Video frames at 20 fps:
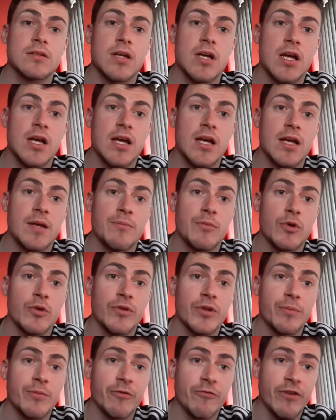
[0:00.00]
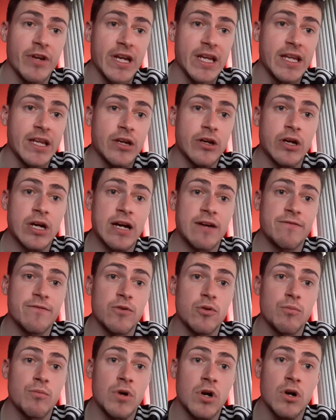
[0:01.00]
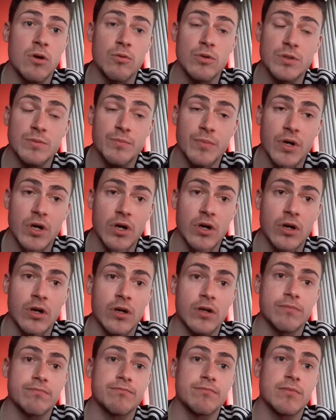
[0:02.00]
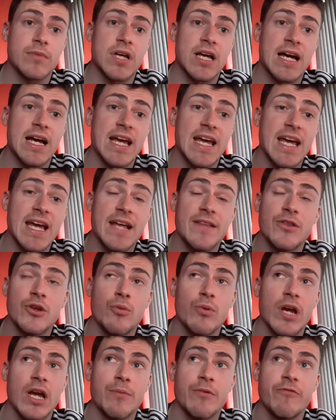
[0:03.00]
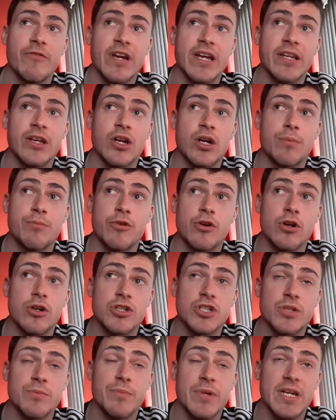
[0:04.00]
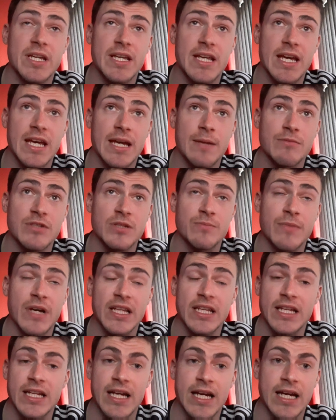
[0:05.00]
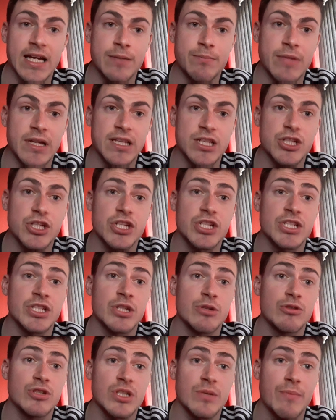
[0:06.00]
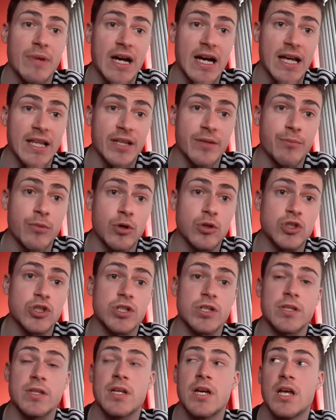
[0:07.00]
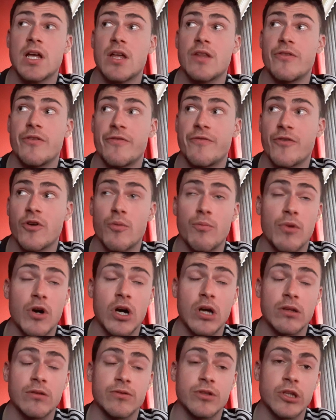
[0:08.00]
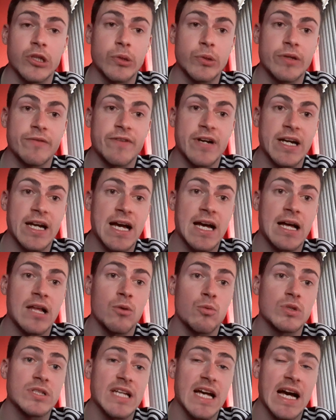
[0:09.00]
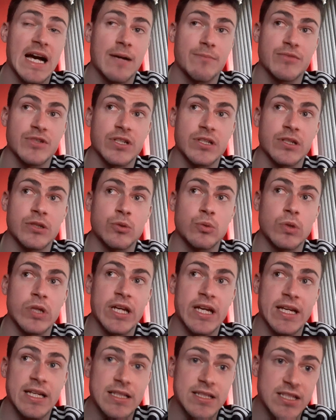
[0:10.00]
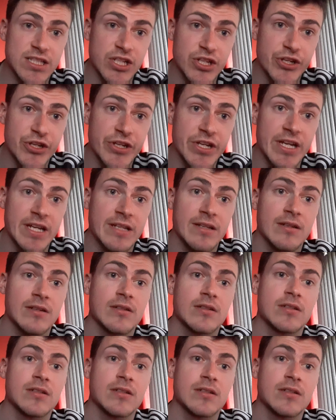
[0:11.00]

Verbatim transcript: Um, under Mourinho, our football was poor. I hated the way Mourinho approached the big games as Man United manager because he used to part the bus, and the football under Louis Van Gaal was absolutely turgid.